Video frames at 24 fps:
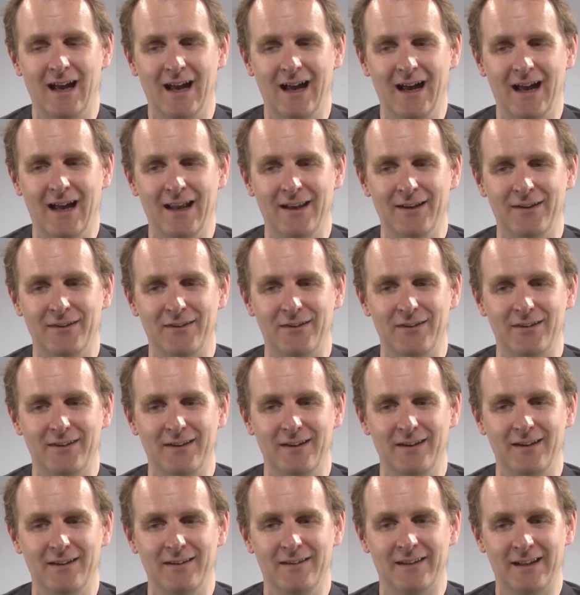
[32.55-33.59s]
And
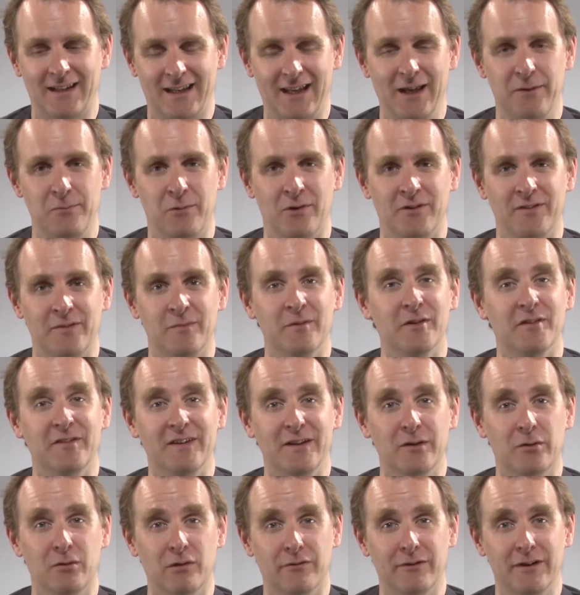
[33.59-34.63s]
the kid wants him to
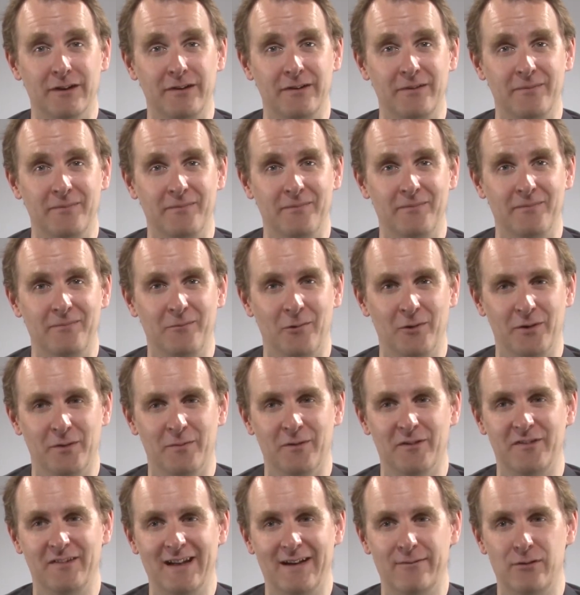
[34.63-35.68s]
see all of it, wants him
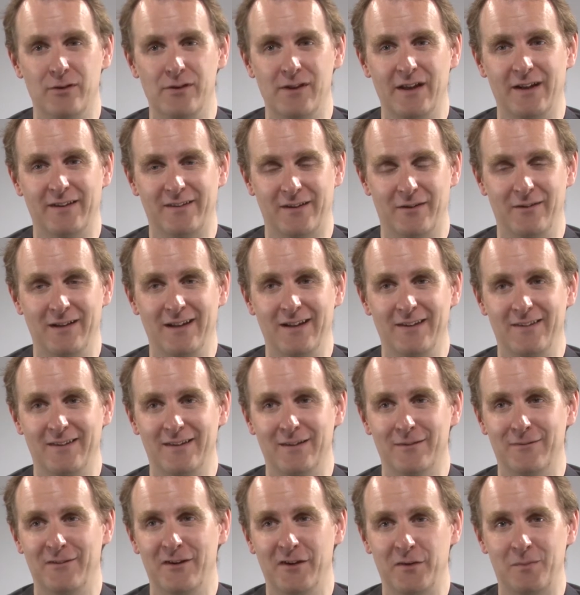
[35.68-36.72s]
to see everything. So he is, in
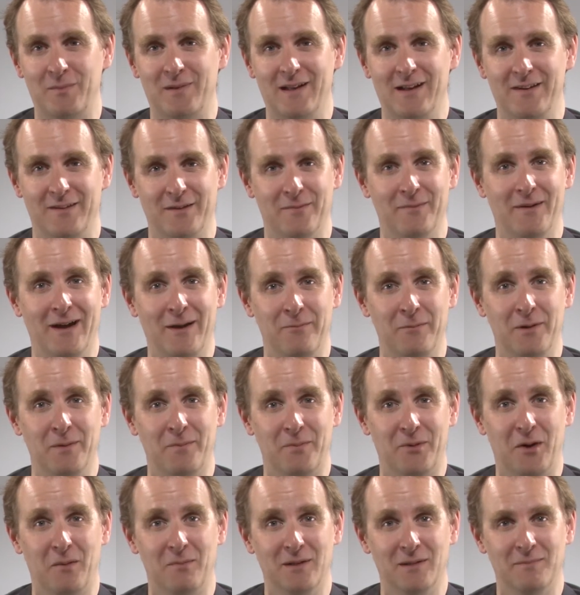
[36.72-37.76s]
the first place, a man with
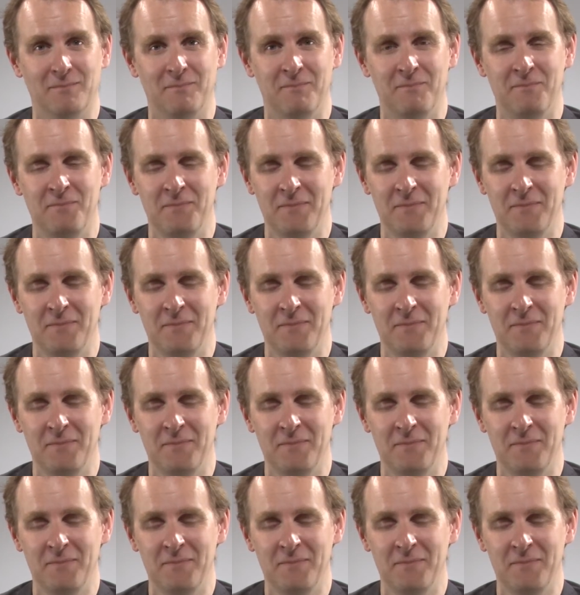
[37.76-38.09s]
a problem.